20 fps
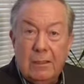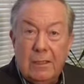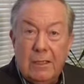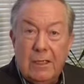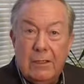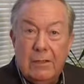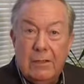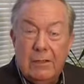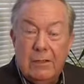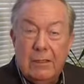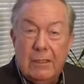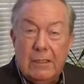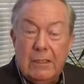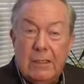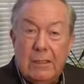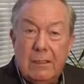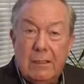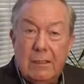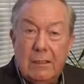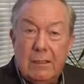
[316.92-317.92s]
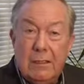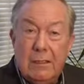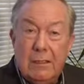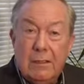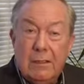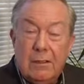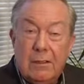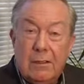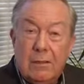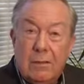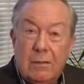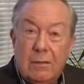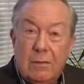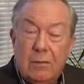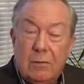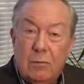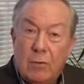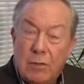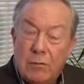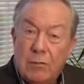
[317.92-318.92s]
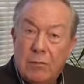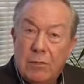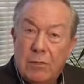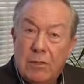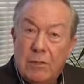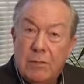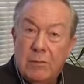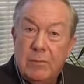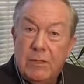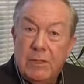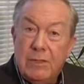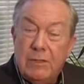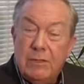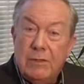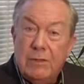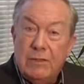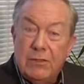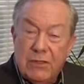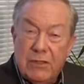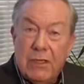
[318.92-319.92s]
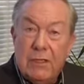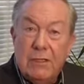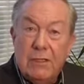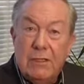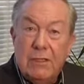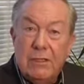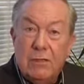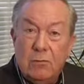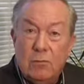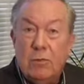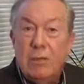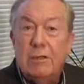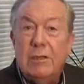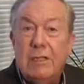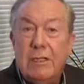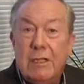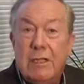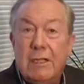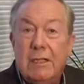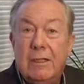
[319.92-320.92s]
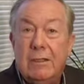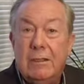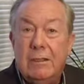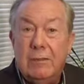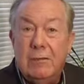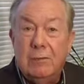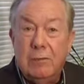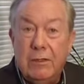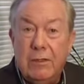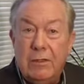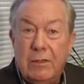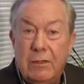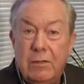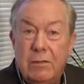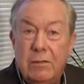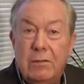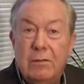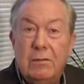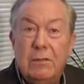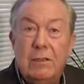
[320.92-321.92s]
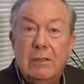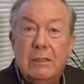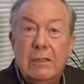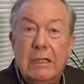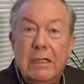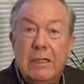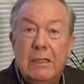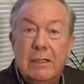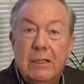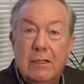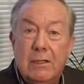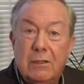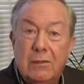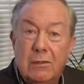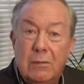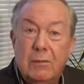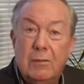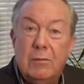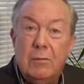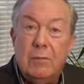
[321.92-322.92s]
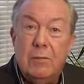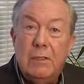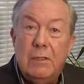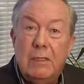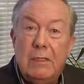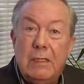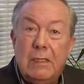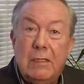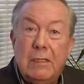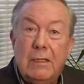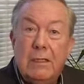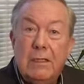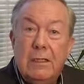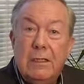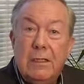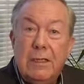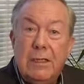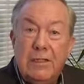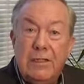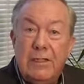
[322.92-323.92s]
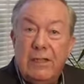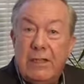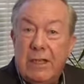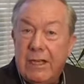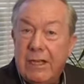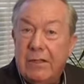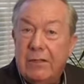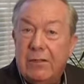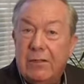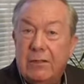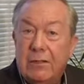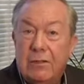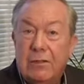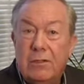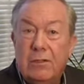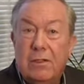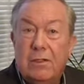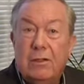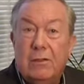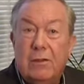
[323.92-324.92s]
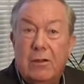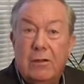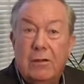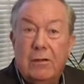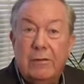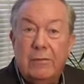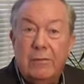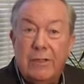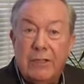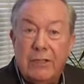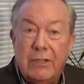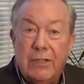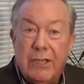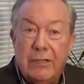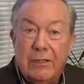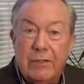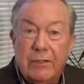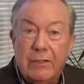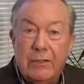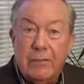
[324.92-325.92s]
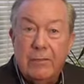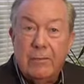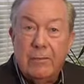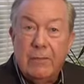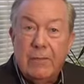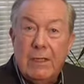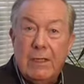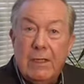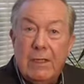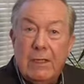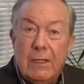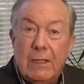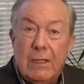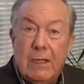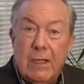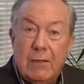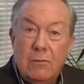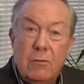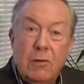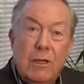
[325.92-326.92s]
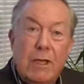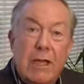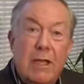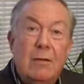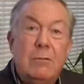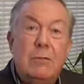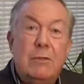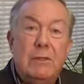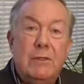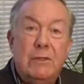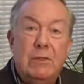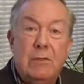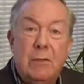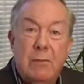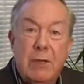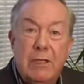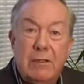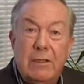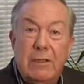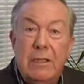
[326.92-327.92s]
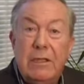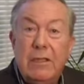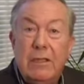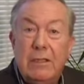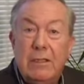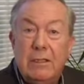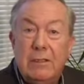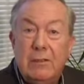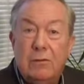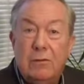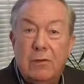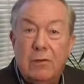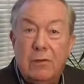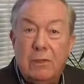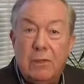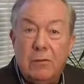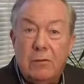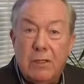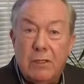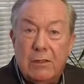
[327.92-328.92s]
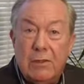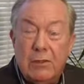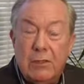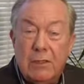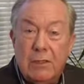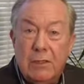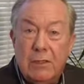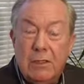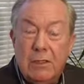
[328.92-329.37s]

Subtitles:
And what we're going to be studying and working on with you and our group is the answers to the law of success and what happens about thinking and growing rich.